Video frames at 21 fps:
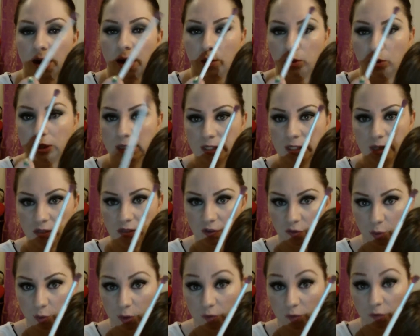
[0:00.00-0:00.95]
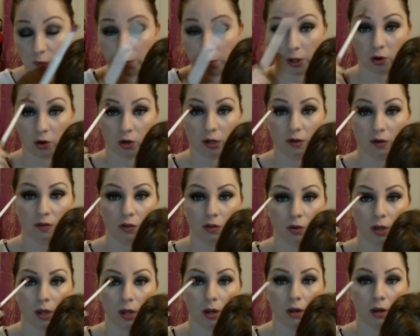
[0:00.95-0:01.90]
I really like this one for my crease.
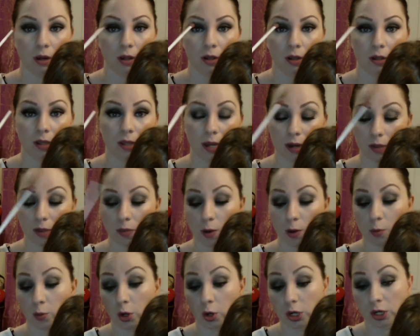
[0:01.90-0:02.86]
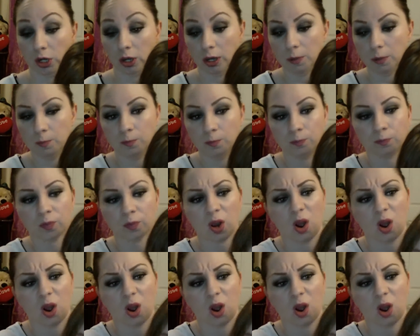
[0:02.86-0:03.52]
You can get in there pretty good.